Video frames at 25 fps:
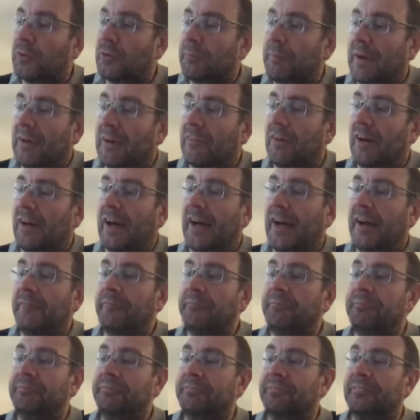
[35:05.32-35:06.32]
about
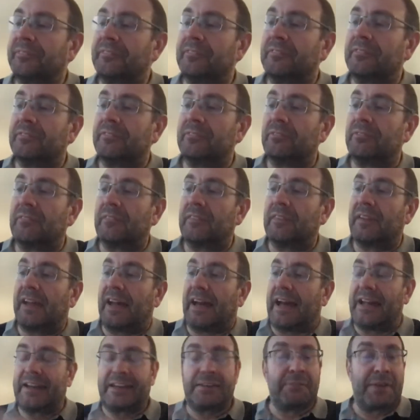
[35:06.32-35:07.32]

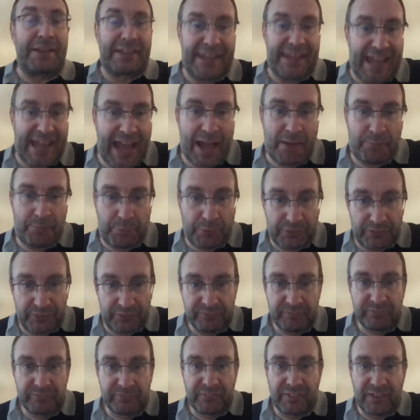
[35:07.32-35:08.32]
how do you make it happen,
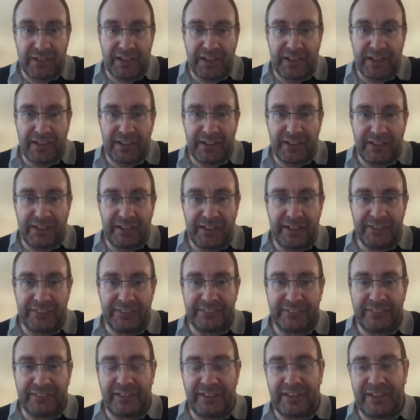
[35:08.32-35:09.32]

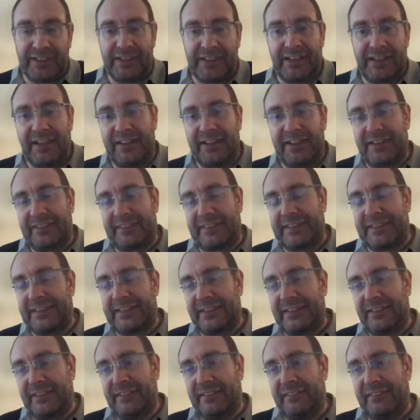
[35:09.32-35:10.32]
and I think
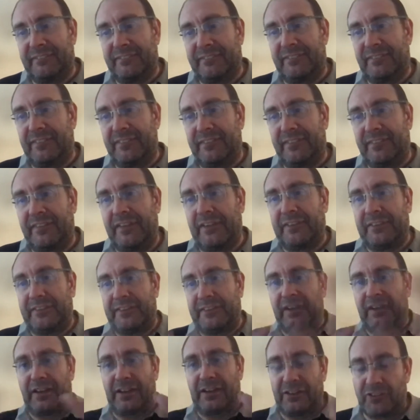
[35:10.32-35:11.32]
the
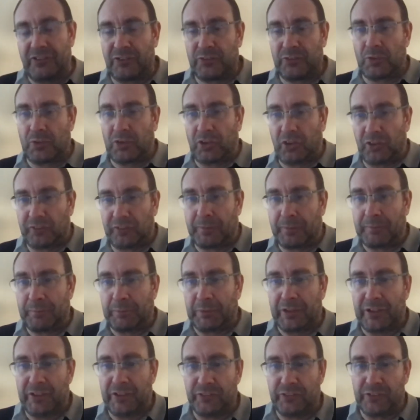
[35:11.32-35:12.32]
likelihood we've got lots of people
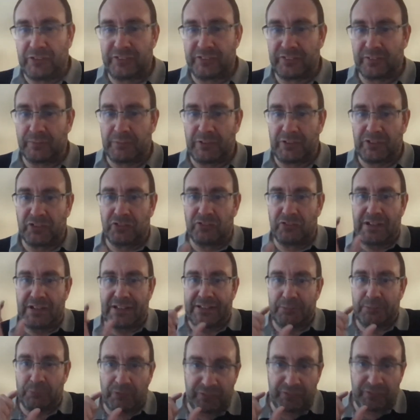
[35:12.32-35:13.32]
that are doing some of this
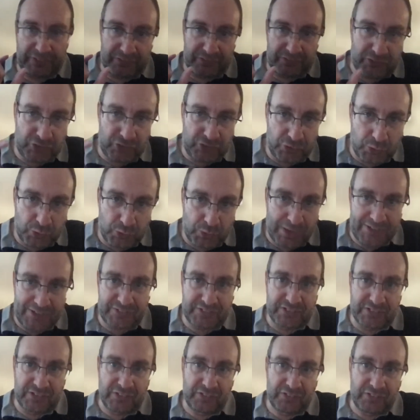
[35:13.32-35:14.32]
already. We've had two
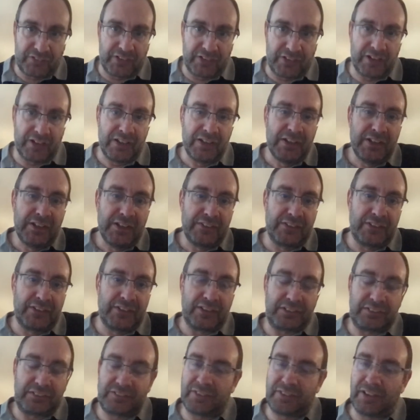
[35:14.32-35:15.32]
questions that
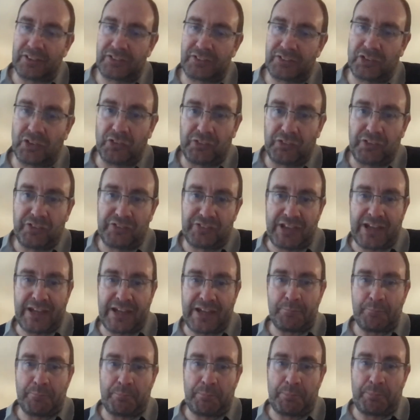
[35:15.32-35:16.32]
touch on the
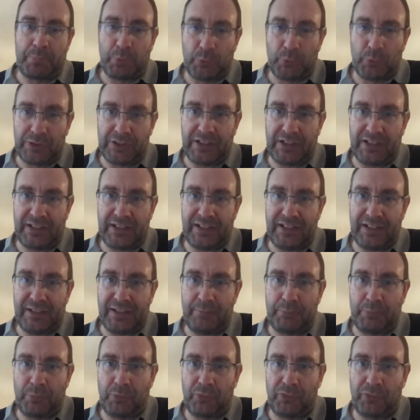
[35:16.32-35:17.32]
same point here,
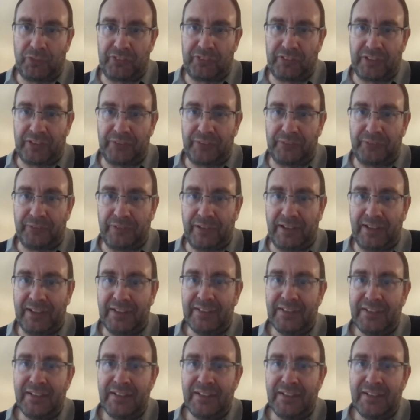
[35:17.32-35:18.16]
Paul. So